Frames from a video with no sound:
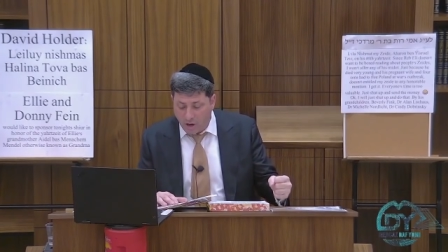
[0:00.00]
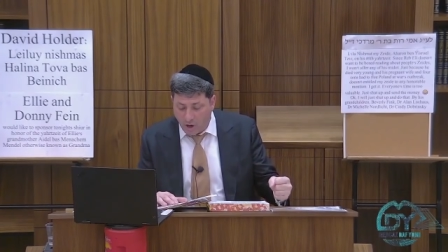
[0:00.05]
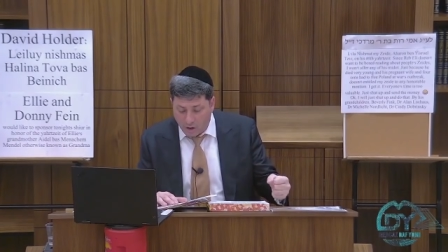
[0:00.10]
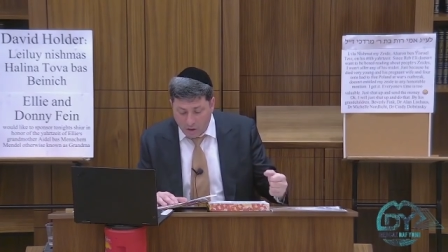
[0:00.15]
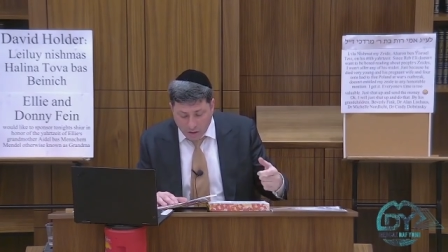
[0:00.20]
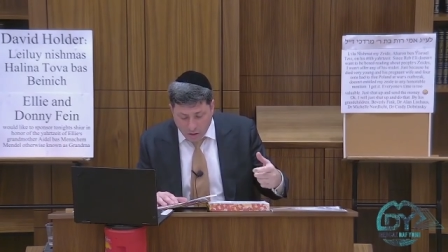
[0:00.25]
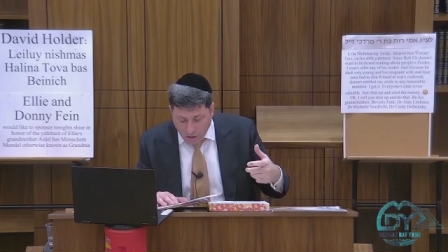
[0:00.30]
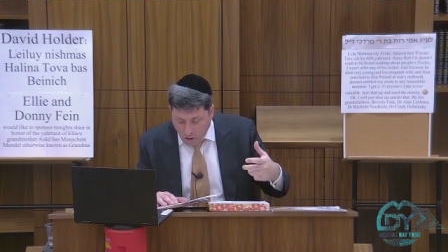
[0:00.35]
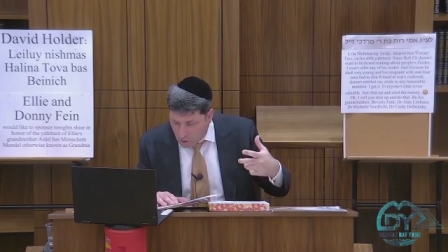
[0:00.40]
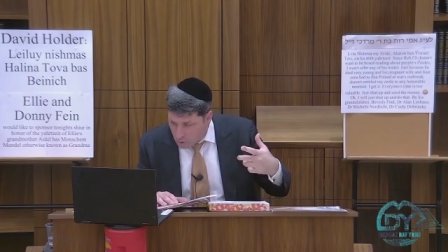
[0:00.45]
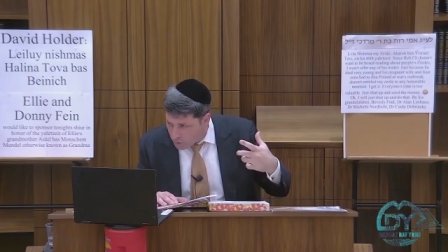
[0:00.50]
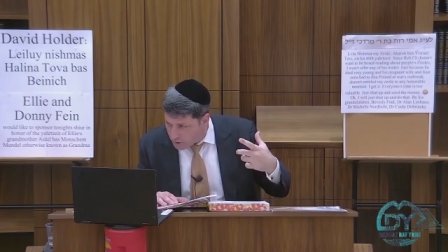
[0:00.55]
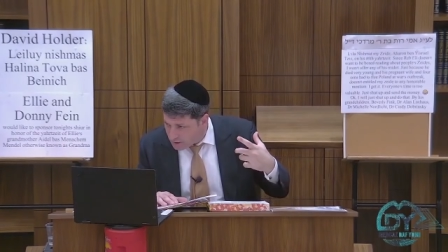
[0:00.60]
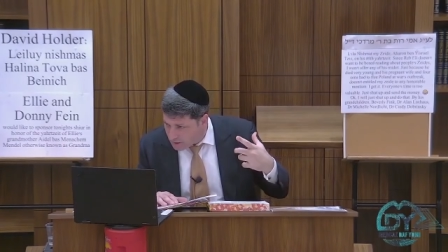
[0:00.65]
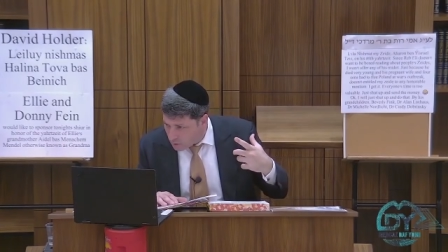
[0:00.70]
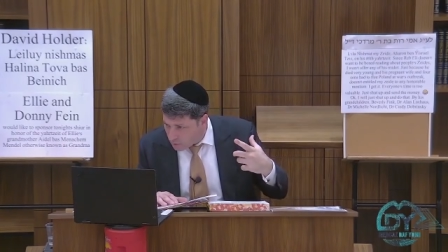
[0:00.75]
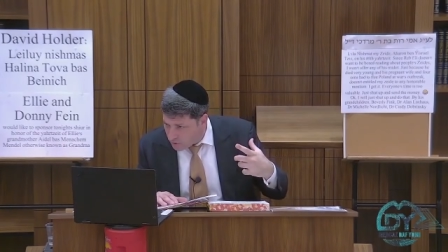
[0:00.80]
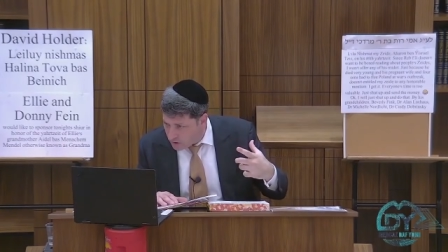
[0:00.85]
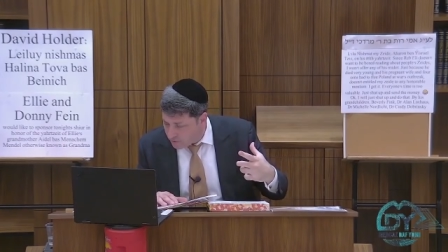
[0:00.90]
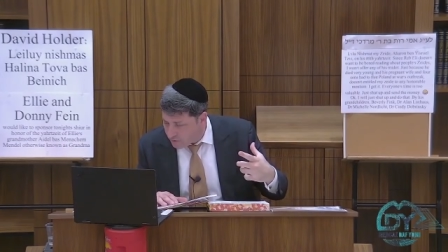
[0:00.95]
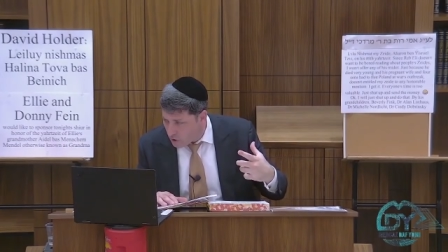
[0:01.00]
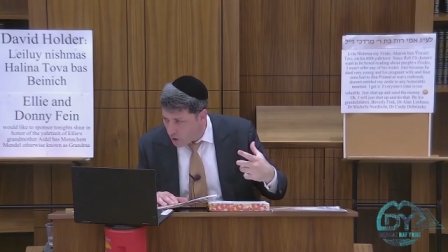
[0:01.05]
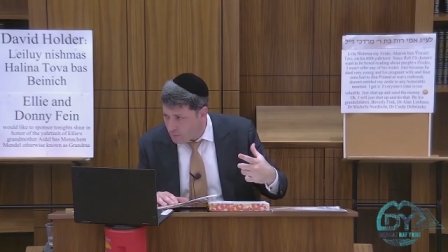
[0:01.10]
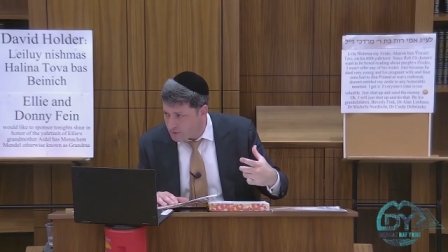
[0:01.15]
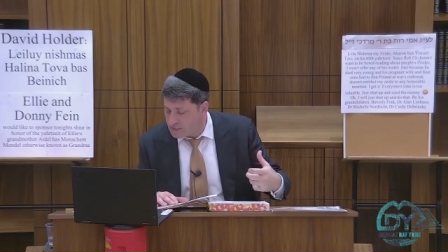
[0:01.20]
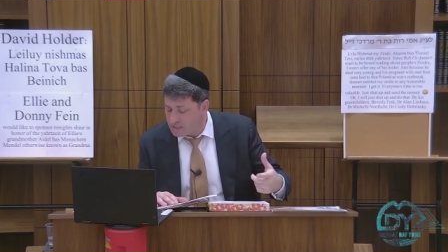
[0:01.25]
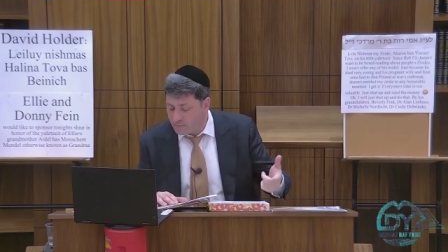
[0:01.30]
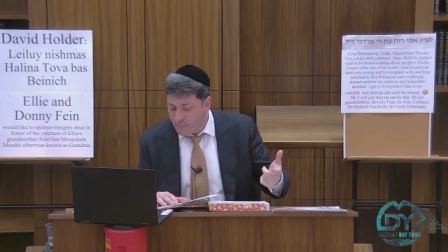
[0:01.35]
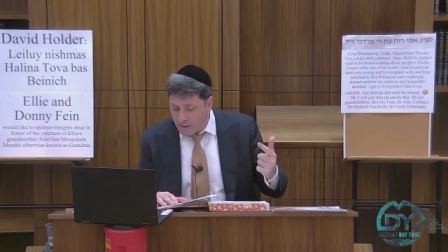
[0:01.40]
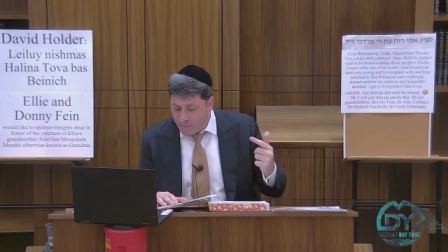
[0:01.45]
Only the only way to get rid of
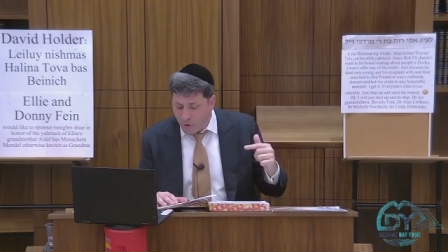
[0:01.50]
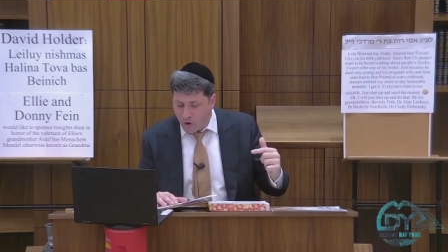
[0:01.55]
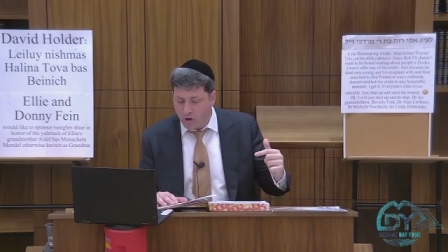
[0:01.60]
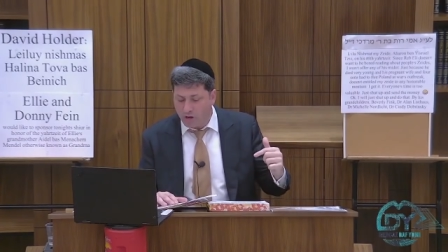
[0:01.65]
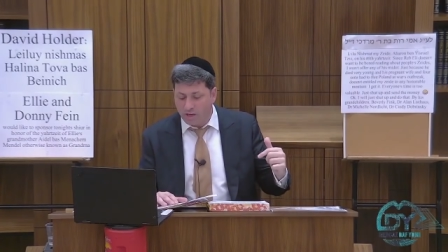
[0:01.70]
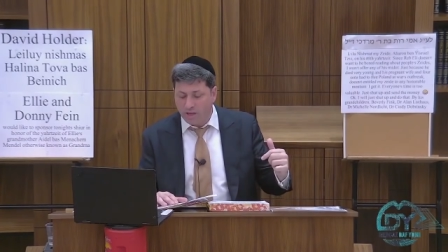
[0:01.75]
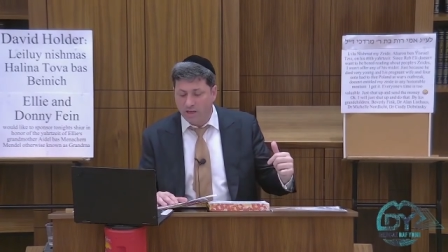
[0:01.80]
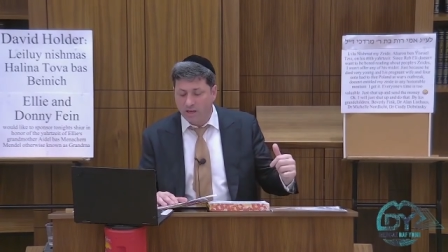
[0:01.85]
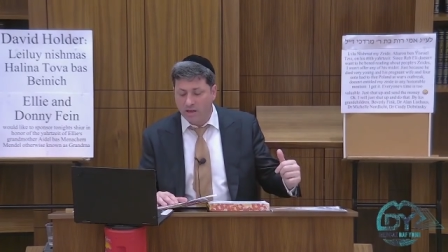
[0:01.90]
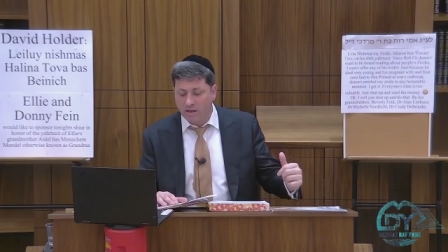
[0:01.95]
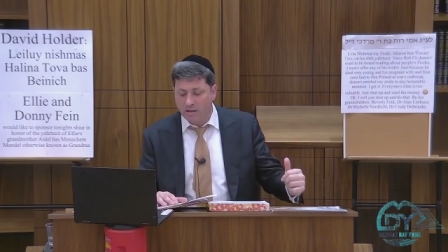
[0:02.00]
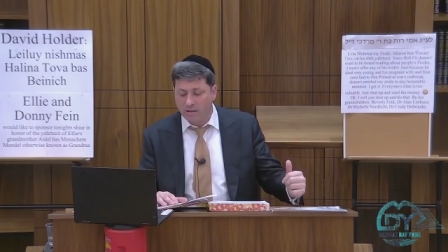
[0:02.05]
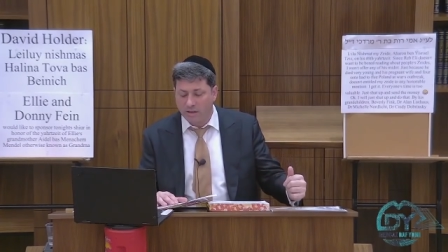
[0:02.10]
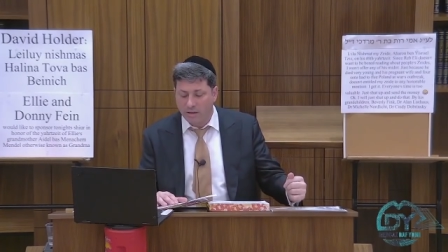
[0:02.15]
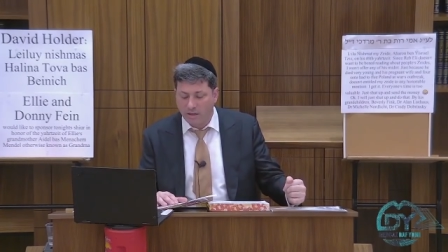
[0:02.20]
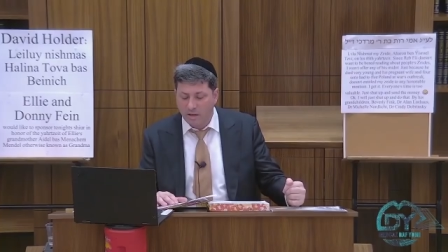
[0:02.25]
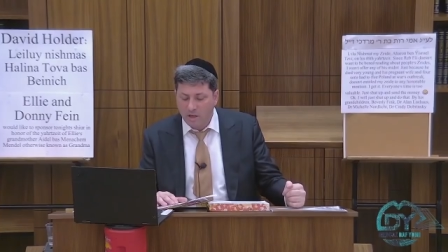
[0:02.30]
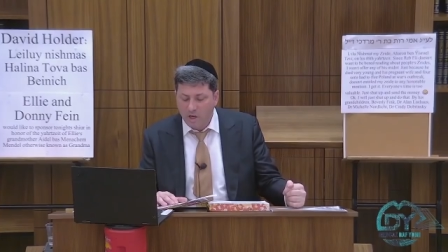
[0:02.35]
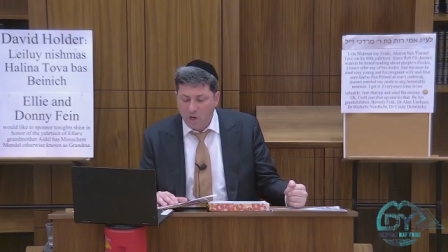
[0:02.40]
chametz is by burning it.